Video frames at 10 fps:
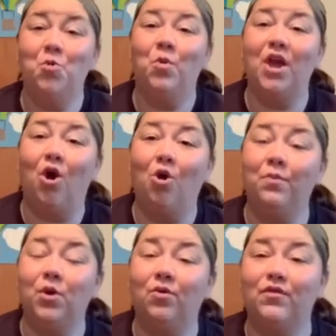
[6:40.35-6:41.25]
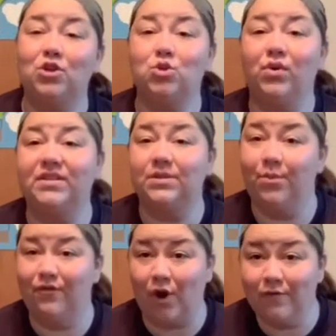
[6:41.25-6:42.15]
We hope you have enjoyed some
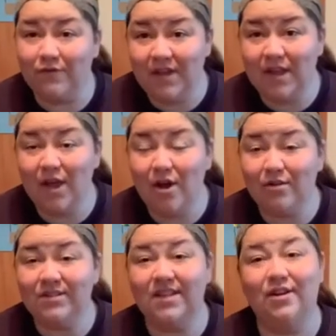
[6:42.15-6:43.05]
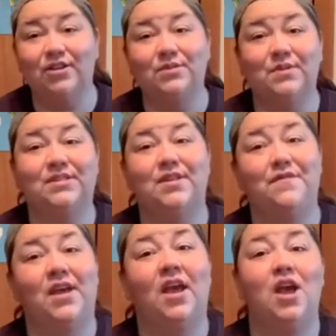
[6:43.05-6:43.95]
of our videos that are
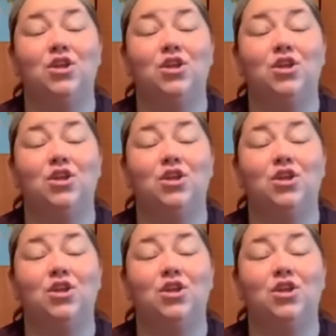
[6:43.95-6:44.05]
specific